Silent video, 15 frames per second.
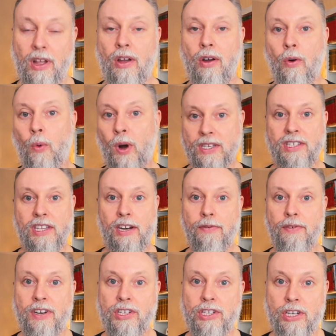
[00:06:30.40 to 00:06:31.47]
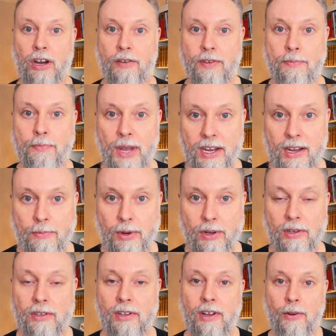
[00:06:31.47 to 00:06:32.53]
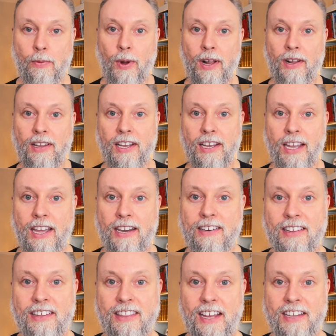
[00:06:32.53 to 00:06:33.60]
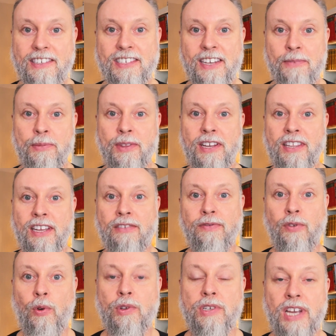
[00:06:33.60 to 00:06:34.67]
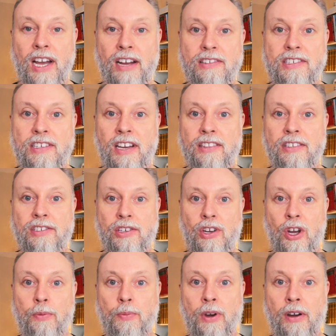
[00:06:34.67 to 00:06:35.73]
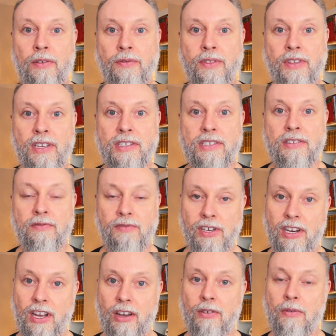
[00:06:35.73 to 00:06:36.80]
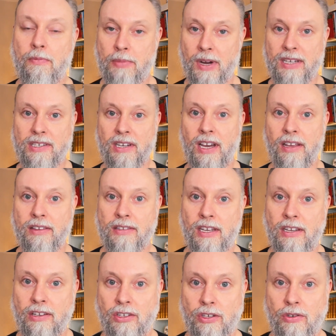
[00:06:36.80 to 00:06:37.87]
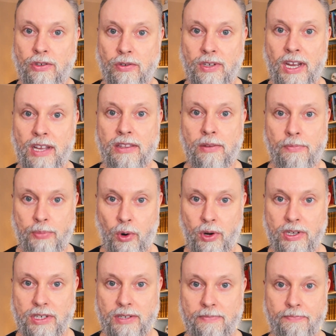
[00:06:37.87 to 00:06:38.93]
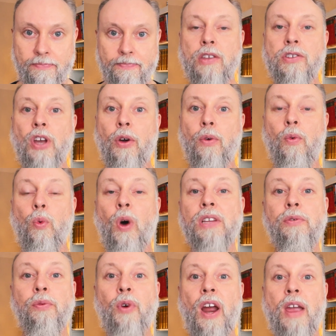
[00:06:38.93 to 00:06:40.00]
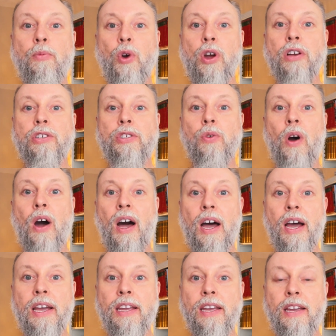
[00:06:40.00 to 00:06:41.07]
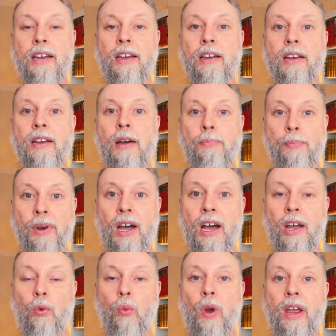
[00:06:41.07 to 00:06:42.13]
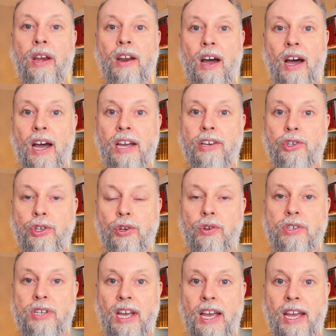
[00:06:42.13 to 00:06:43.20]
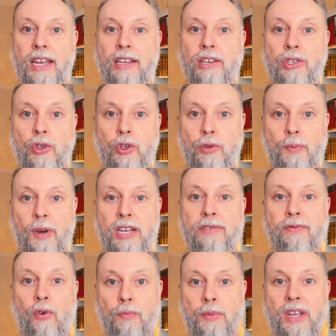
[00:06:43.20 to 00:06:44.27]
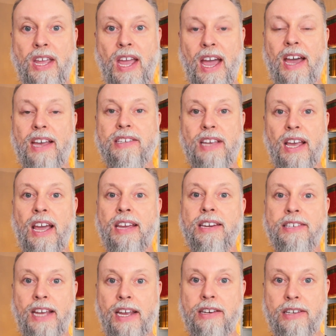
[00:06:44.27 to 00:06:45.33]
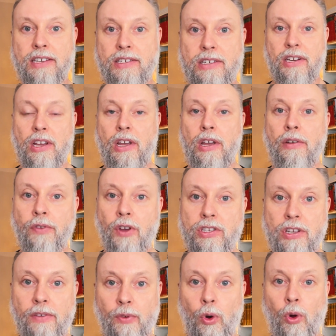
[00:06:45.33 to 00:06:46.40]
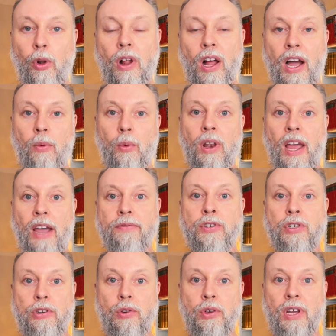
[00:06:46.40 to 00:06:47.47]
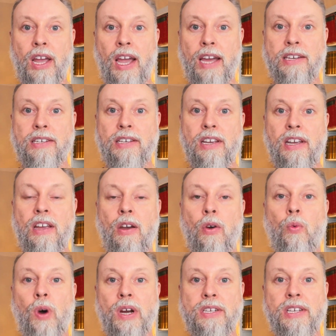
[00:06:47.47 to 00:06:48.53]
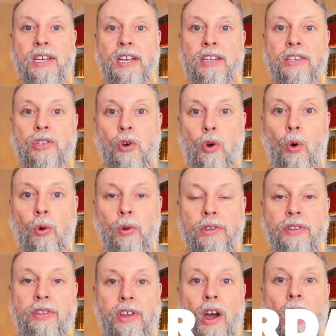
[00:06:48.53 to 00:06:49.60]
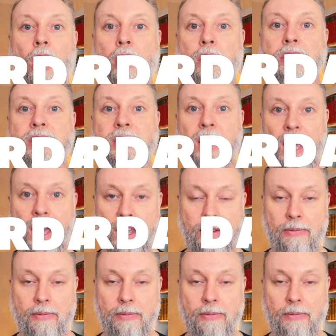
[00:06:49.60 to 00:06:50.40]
What's the definition of impeccable? Well, again, that's something that falls outside the scope of this video, but I think you do get the point. So, what framework do I apply when I choose a toothpaste for me as a dentist? First of all, I will have to look at what is called the RDA.